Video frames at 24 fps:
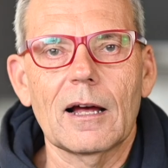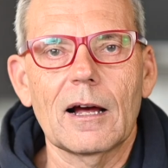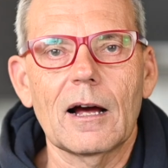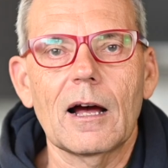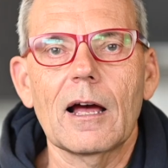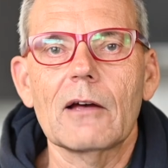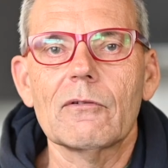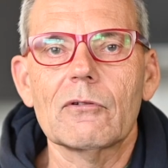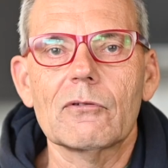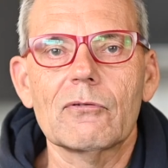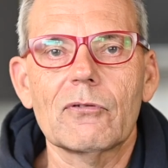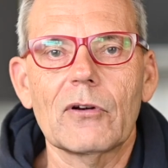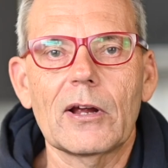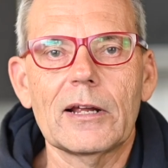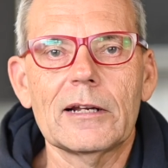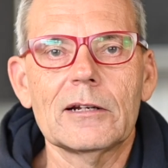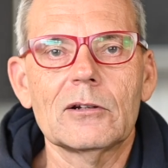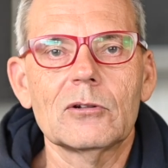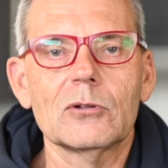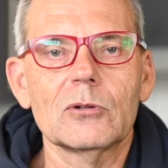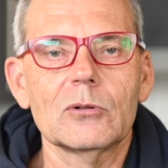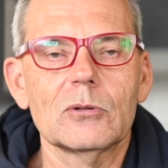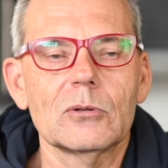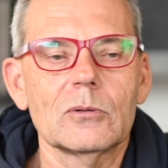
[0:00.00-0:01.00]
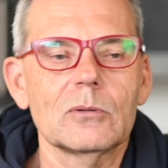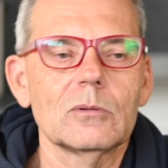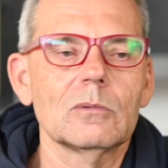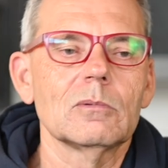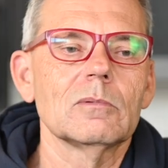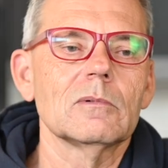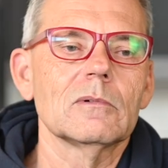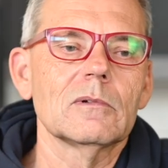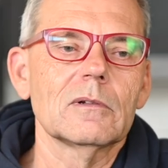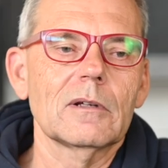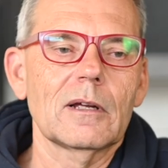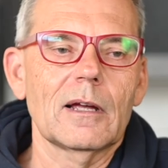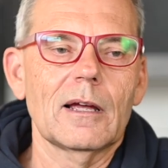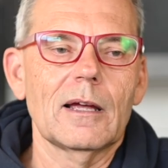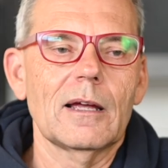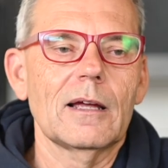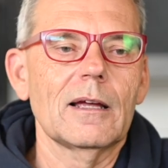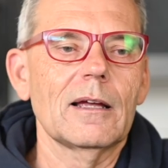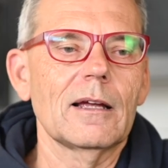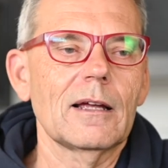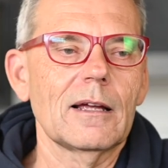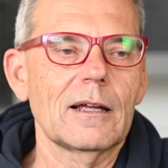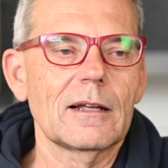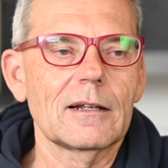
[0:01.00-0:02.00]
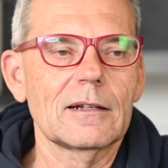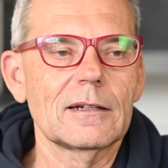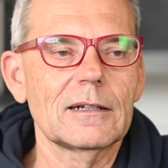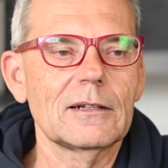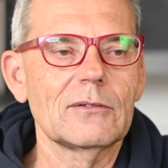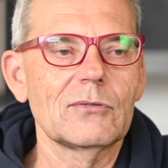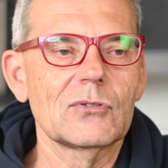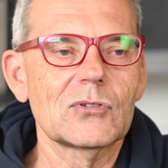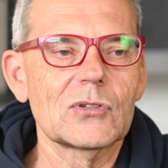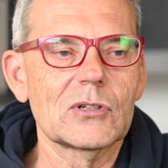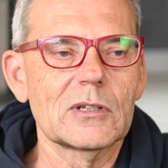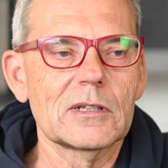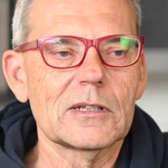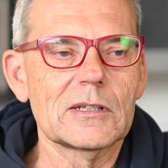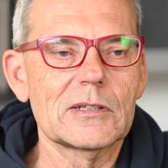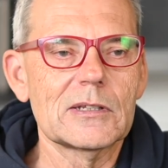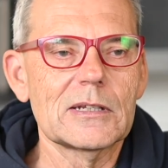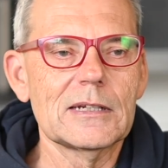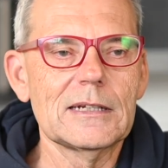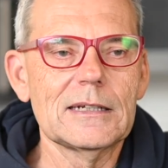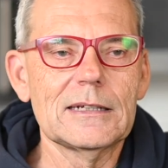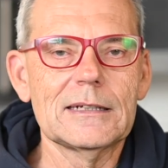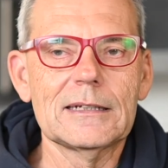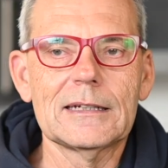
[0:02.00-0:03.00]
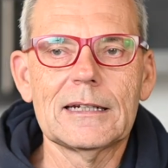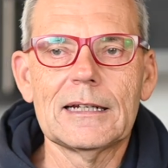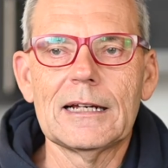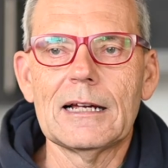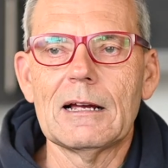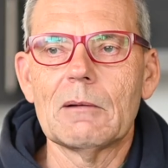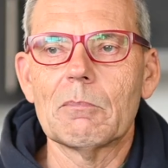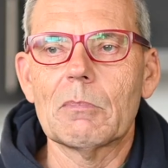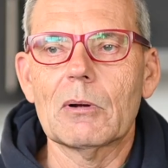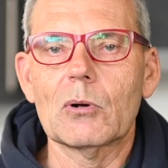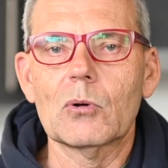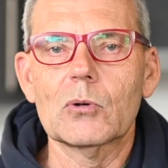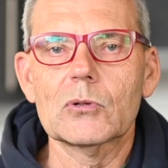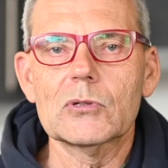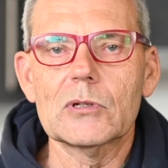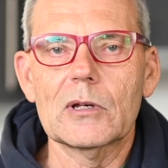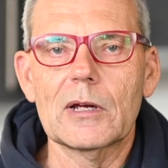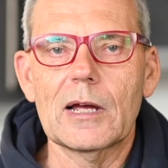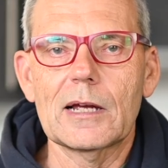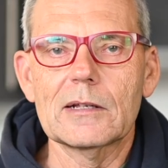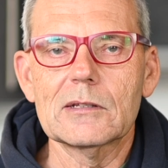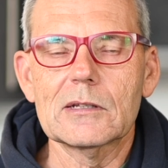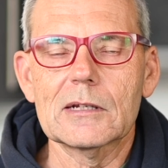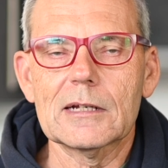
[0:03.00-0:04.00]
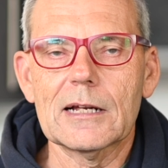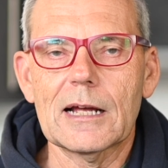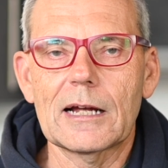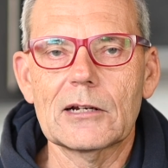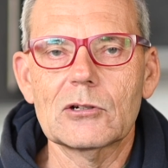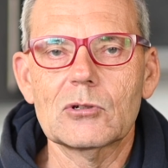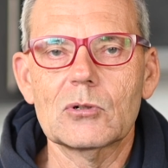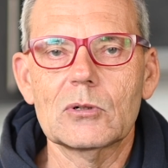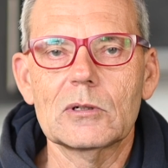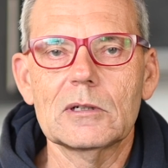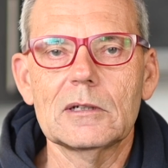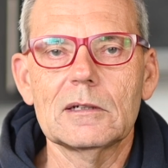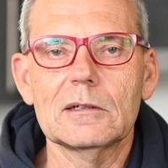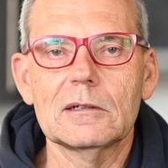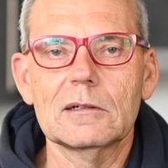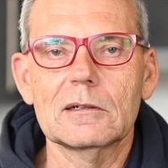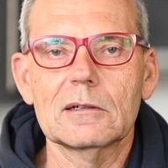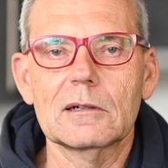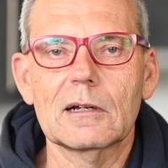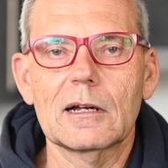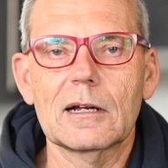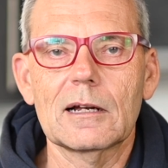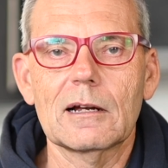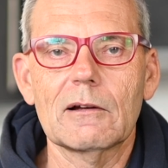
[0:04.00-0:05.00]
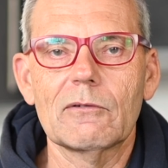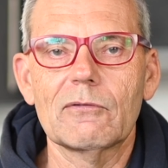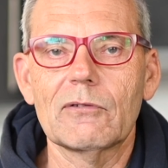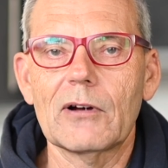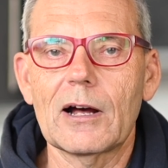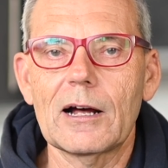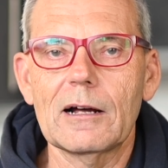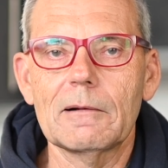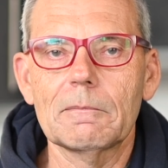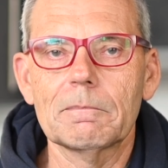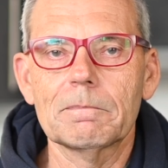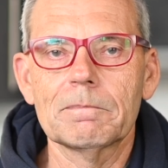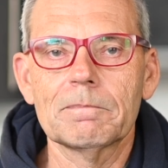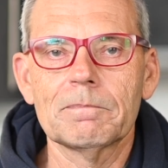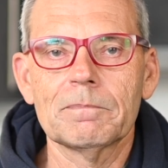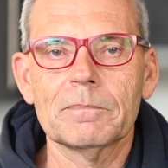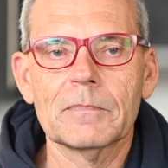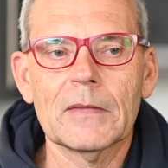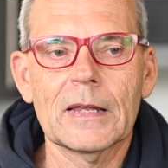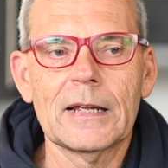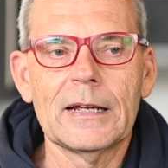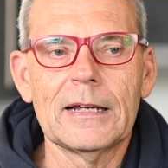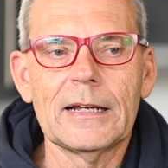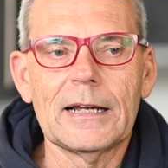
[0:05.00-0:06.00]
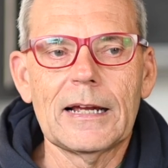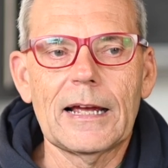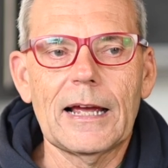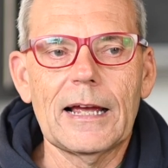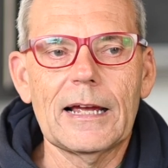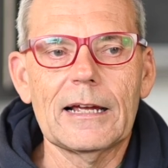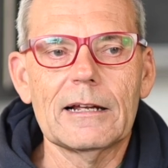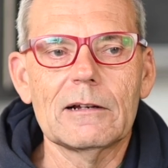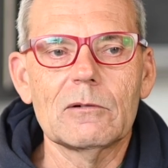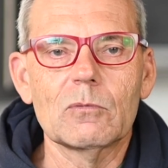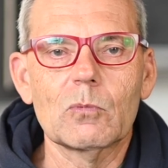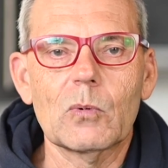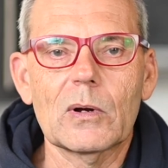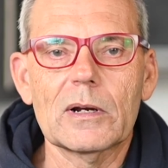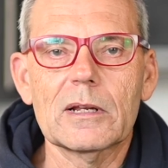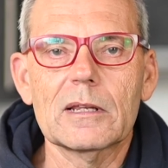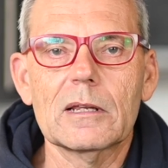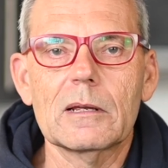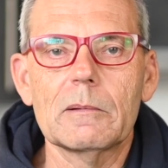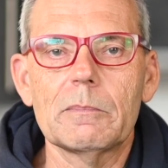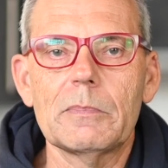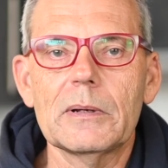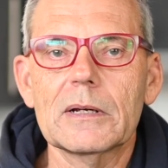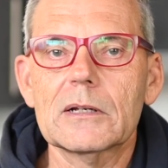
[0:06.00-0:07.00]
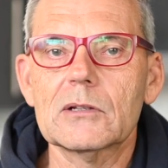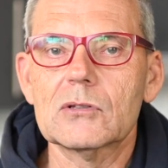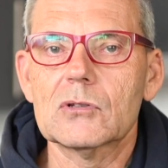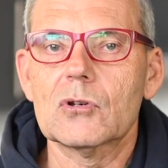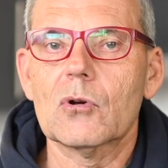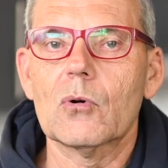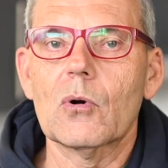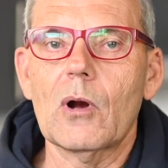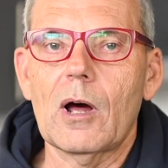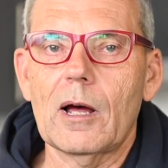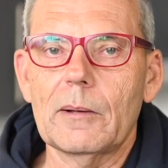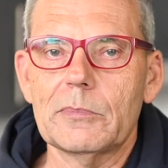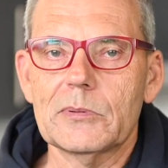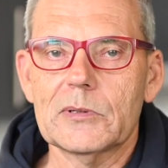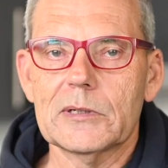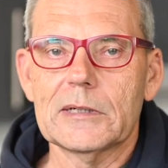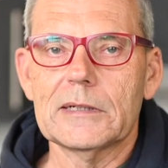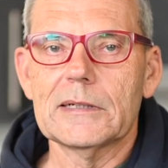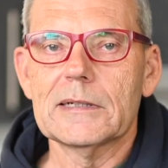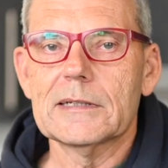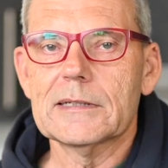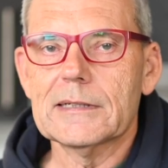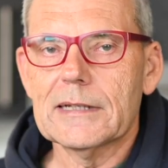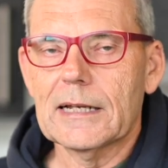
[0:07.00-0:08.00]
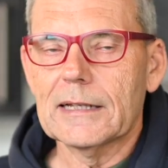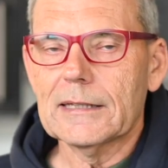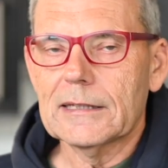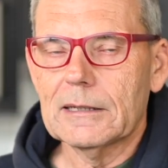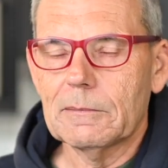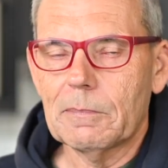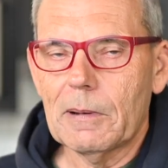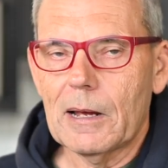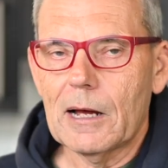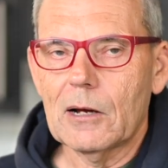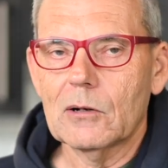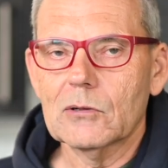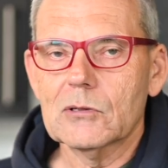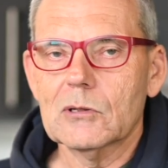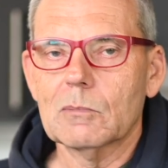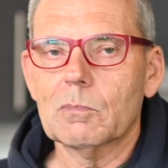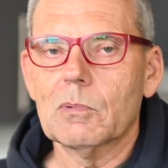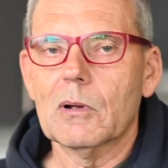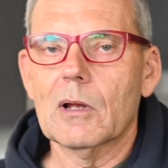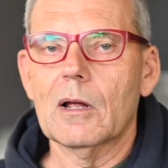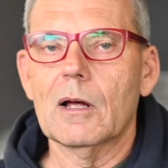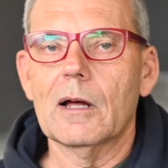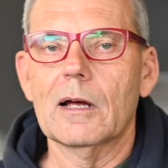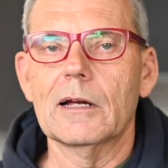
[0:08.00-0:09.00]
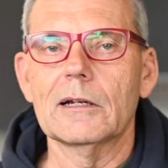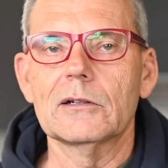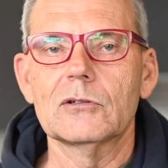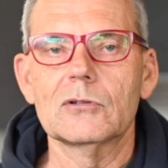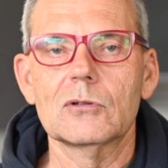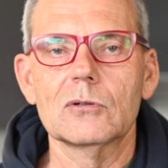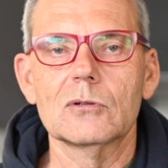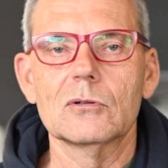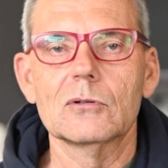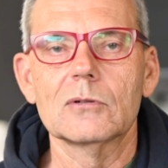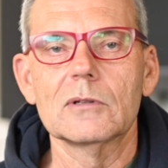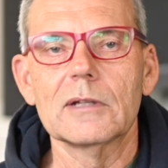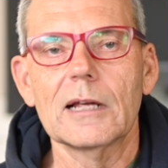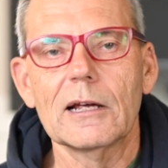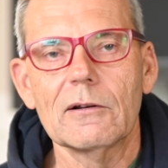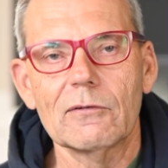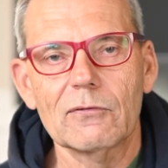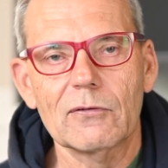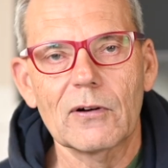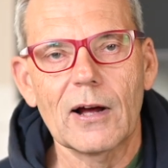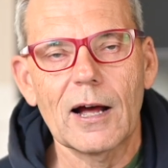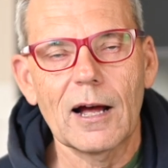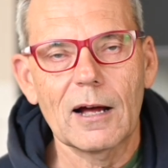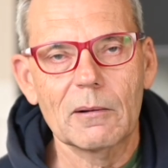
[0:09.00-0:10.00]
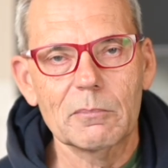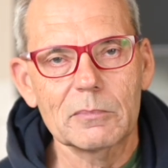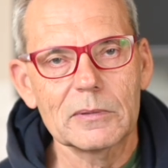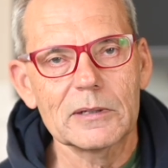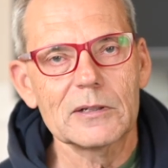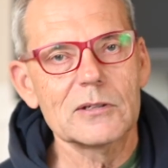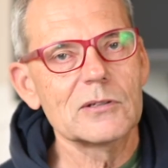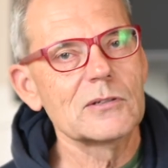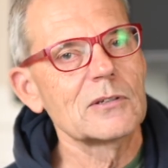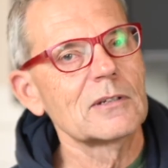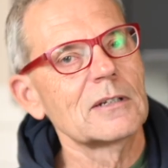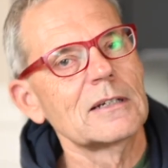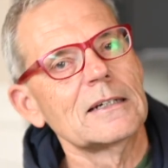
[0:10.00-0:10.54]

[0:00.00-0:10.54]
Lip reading: I have a friend who lives in the city, but also has a country farm. And one of their biggest gripes is that the power supply to their farm is